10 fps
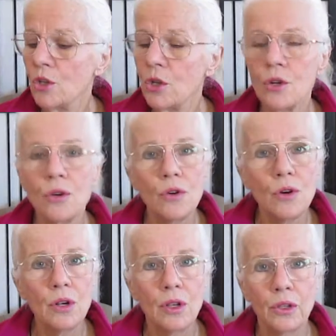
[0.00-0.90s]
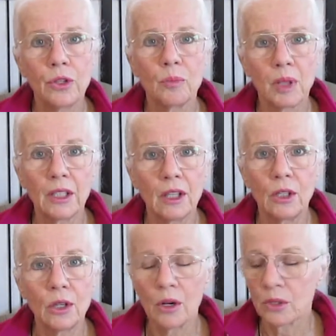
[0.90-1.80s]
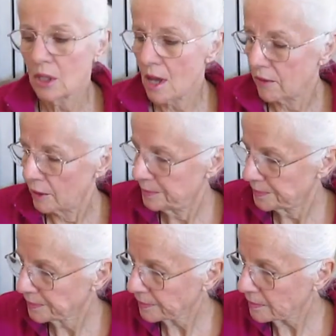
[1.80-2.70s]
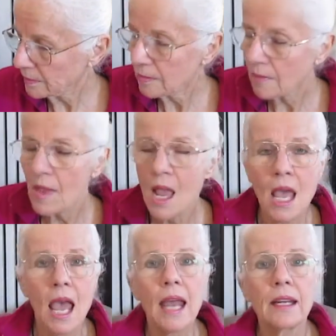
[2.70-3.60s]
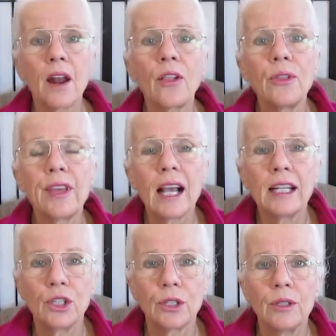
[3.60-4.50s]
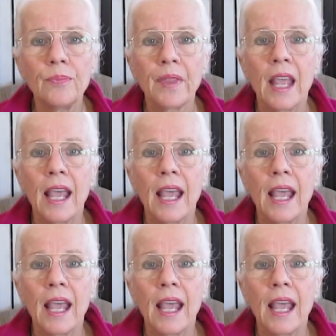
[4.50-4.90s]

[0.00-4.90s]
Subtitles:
to your blood glucose level? And another thing I do